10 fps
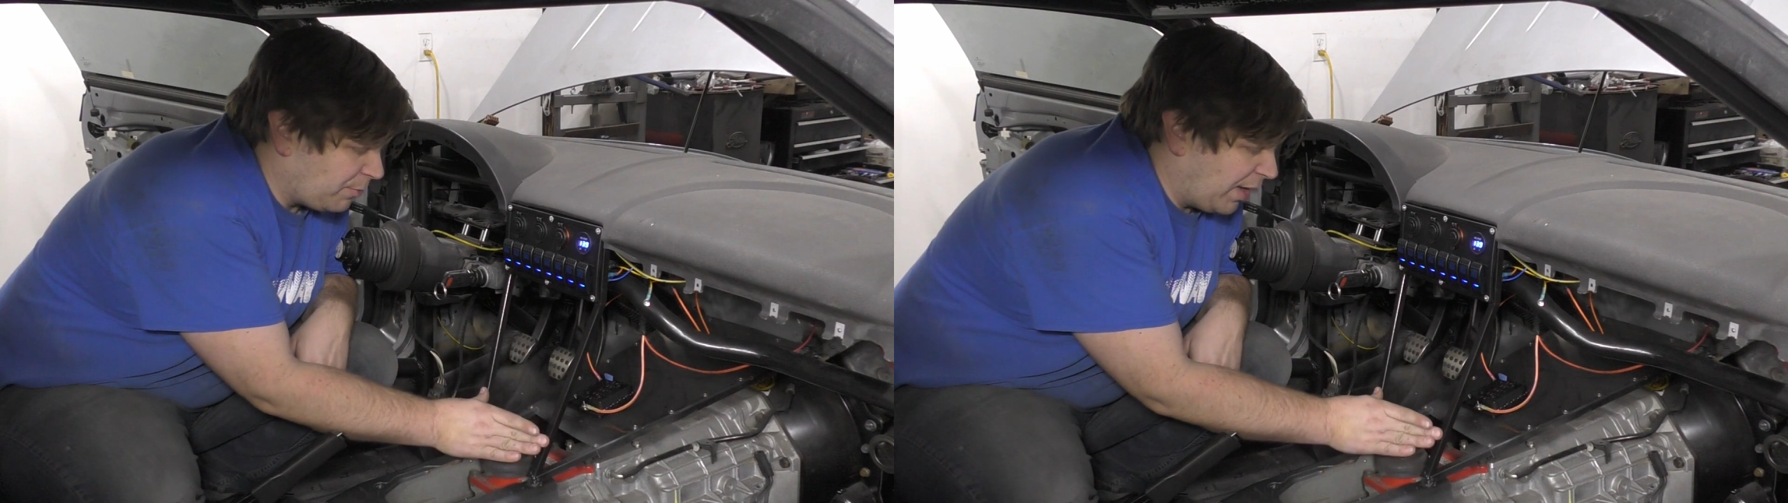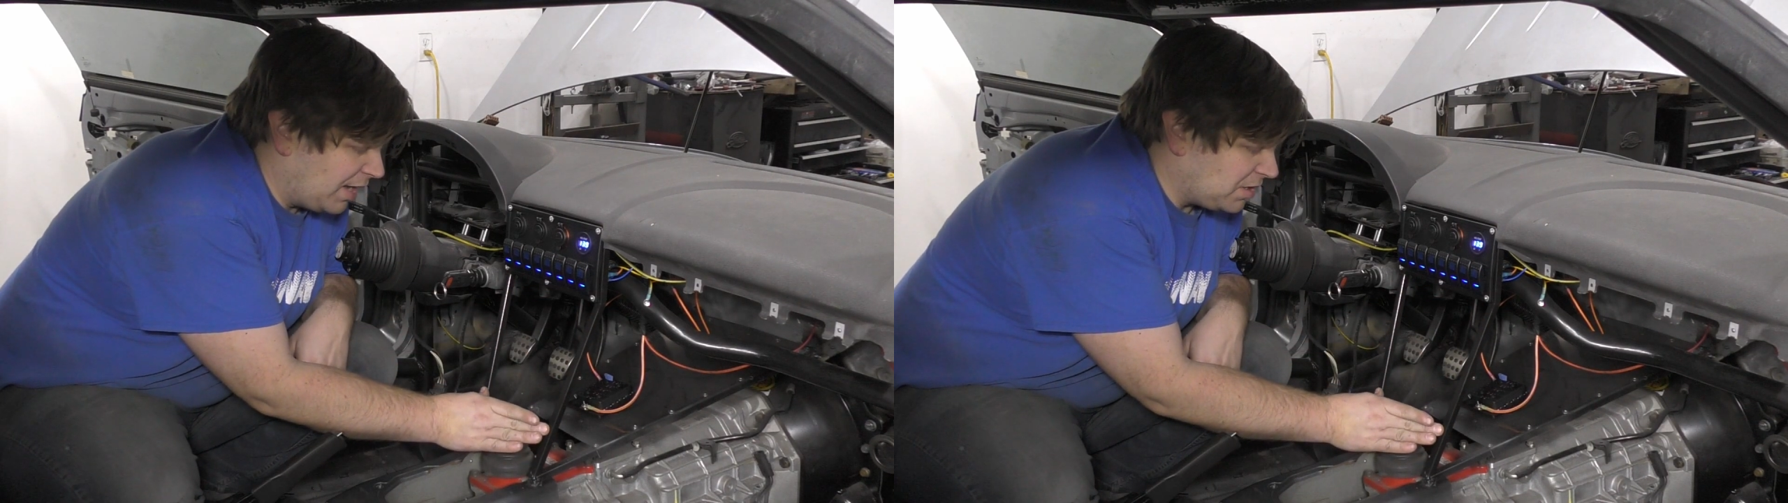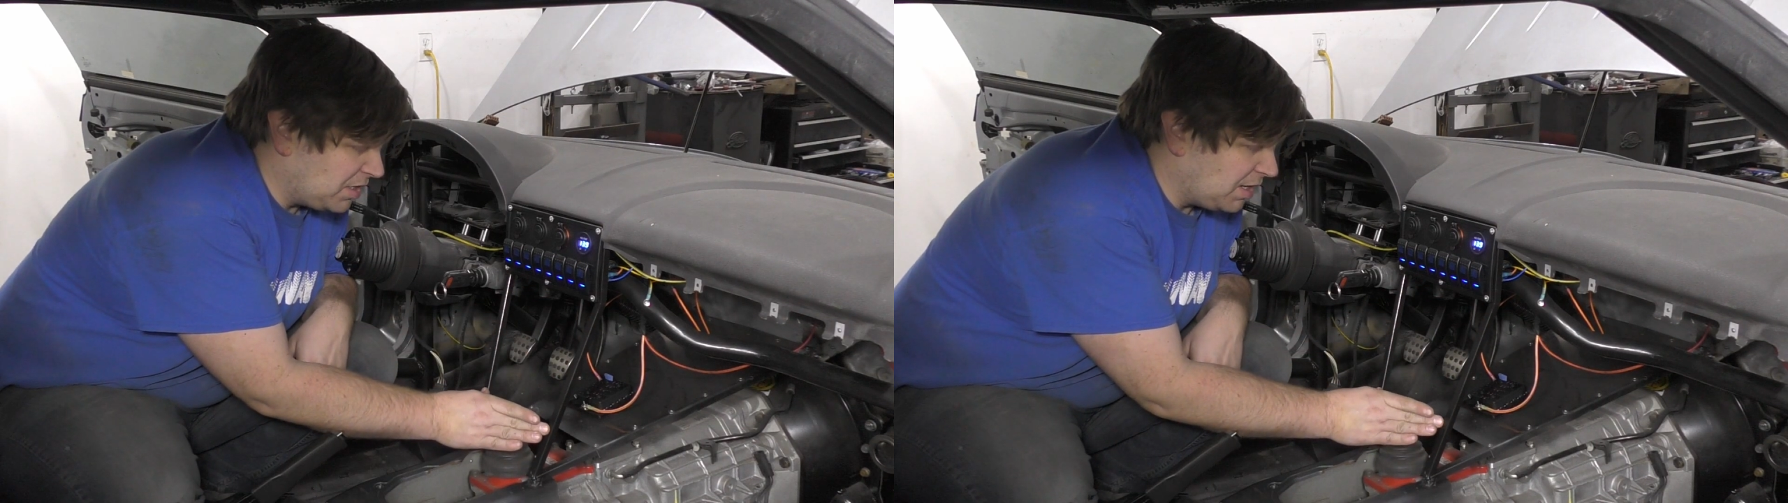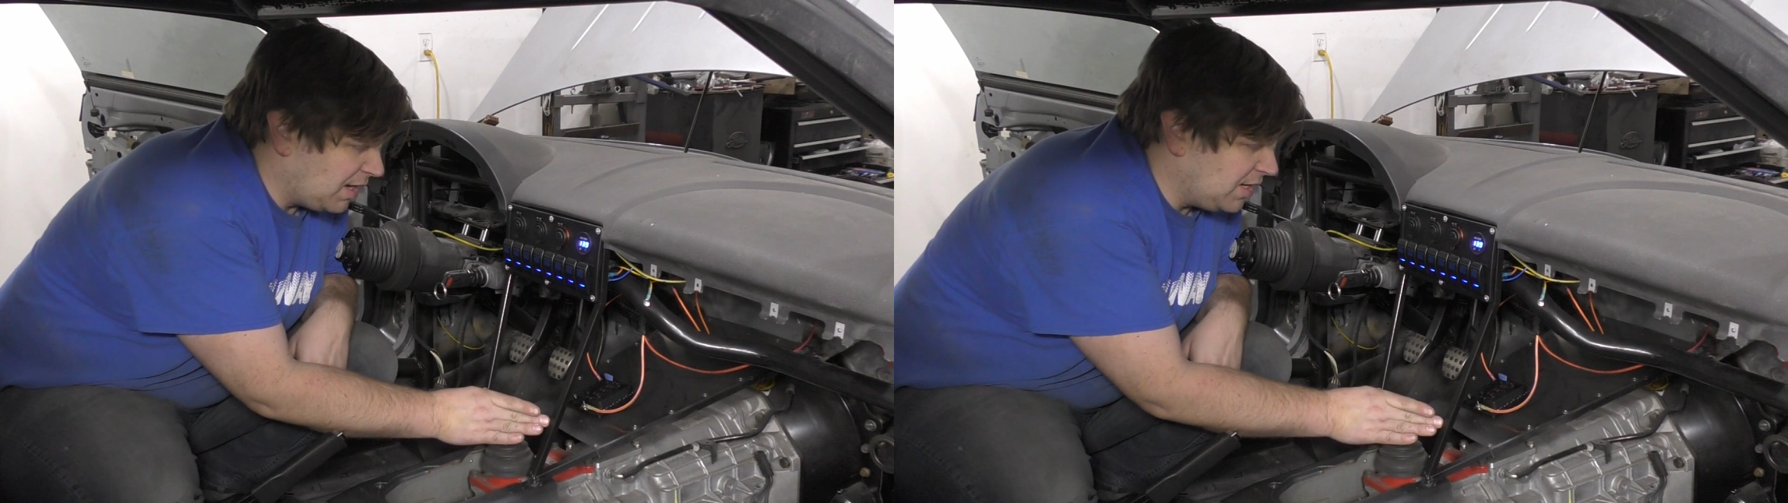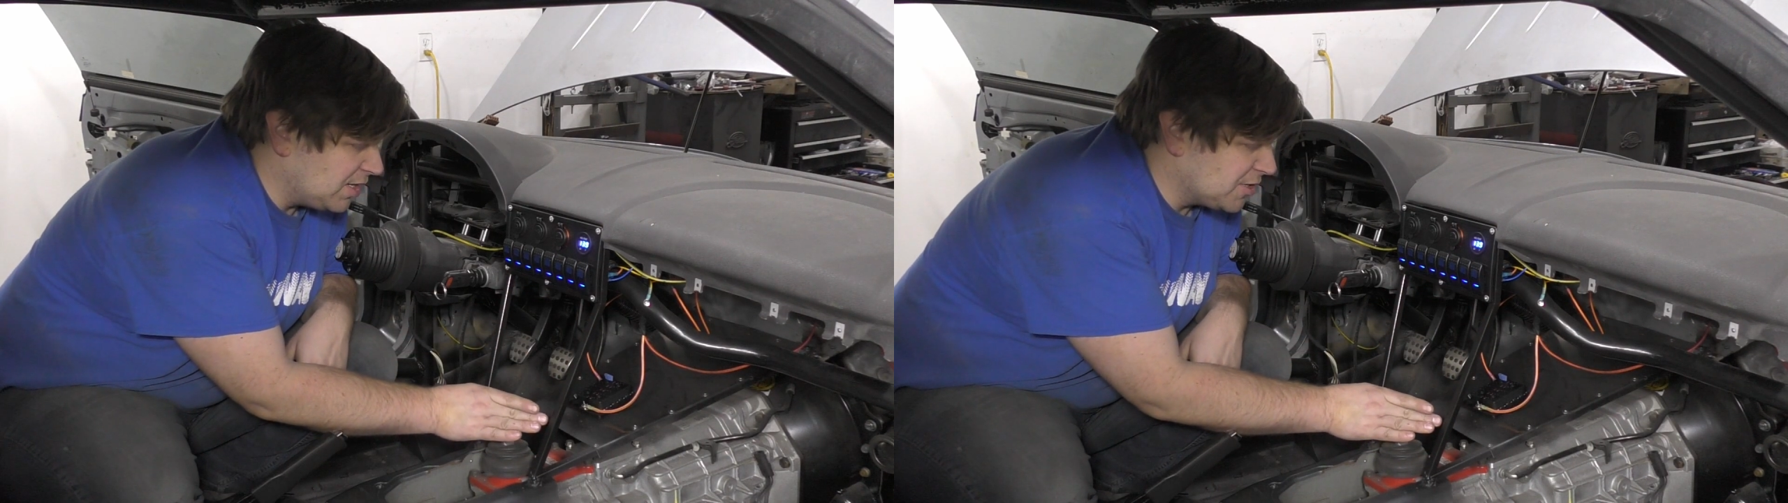panel in
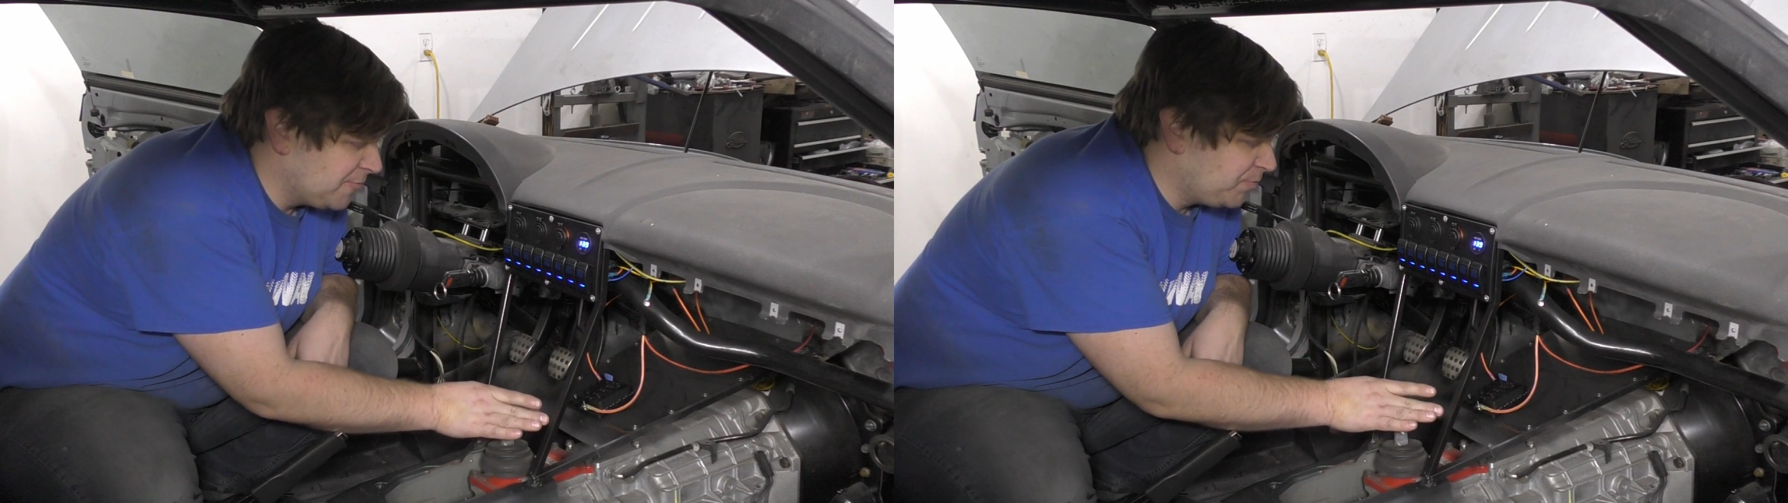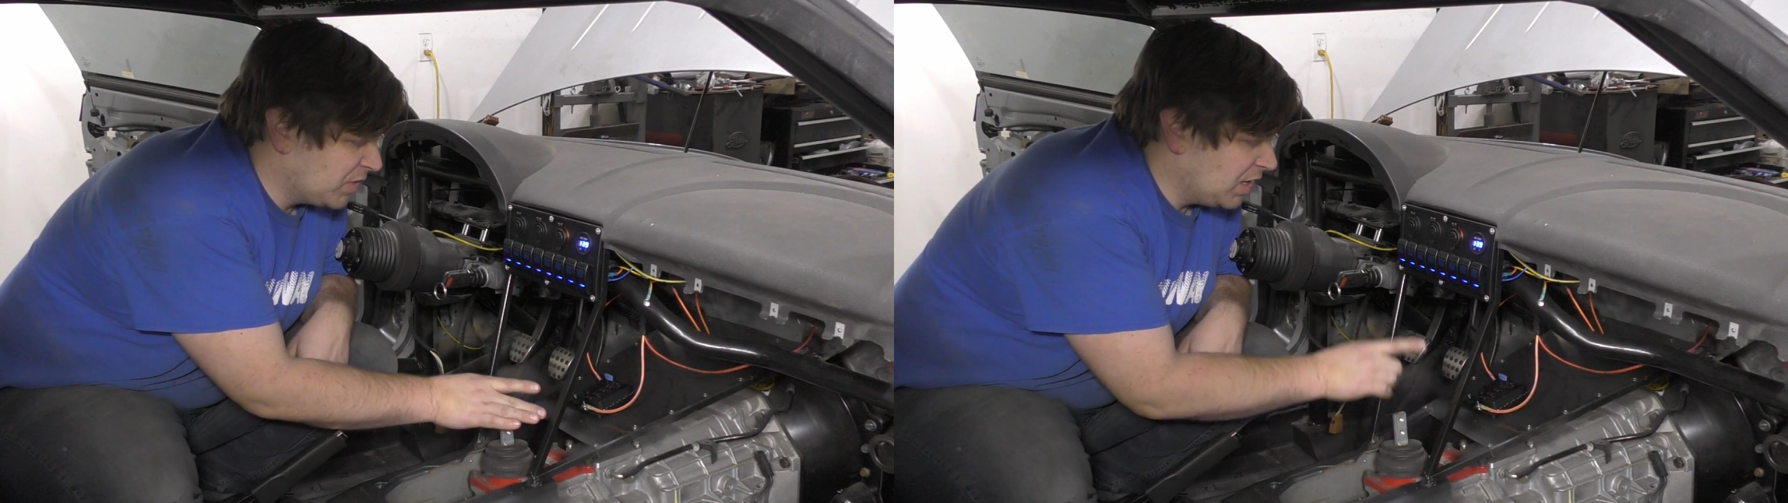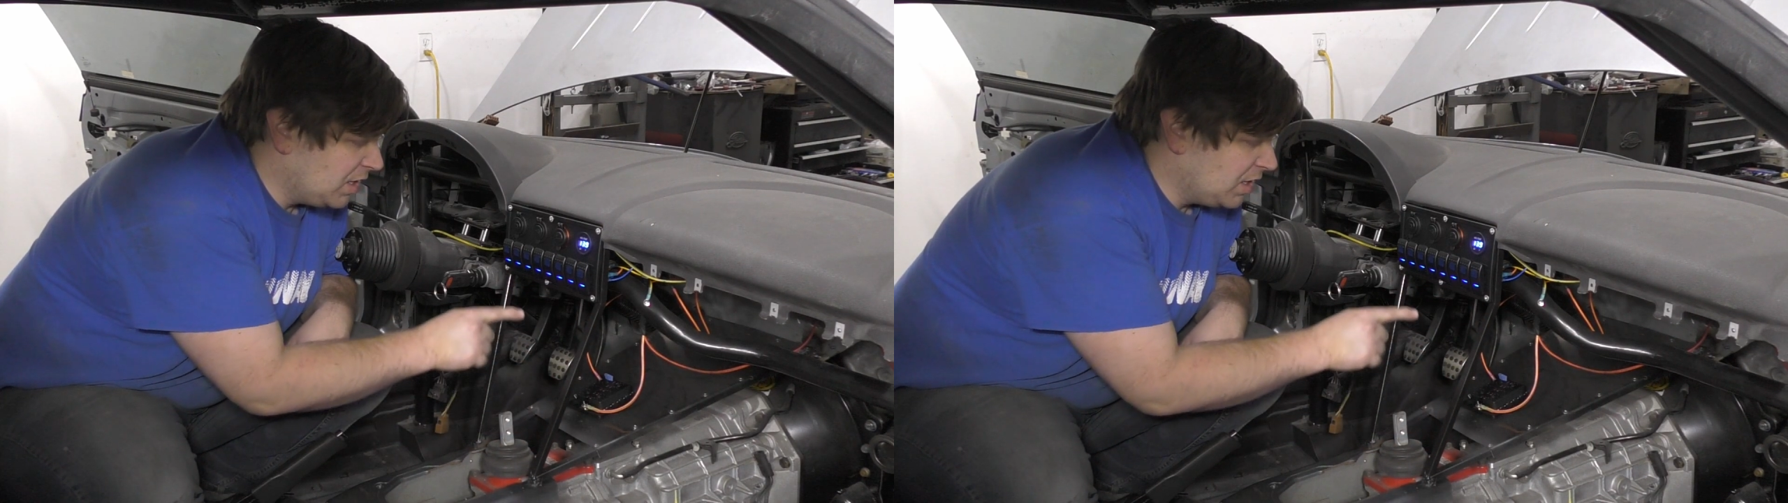here